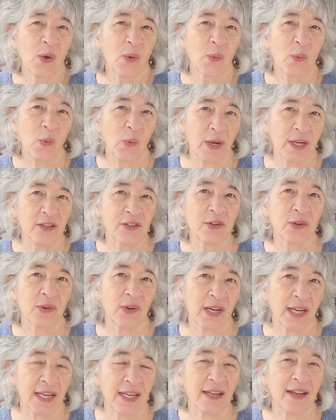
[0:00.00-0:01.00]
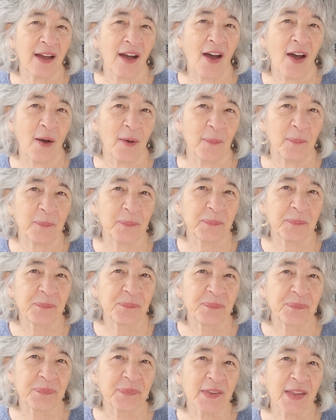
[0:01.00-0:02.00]
wintry um,
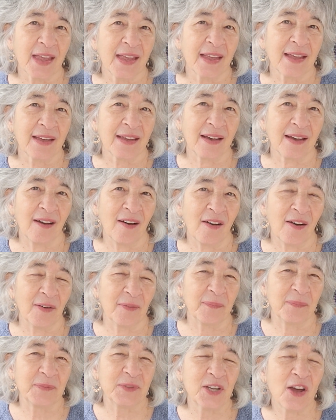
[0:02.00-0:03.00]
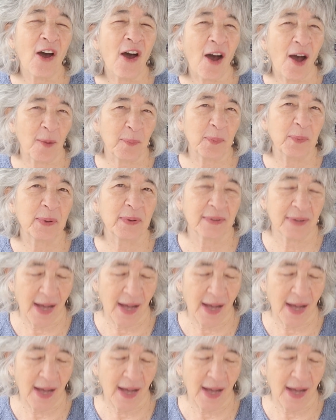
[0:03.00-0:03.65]
uh, top.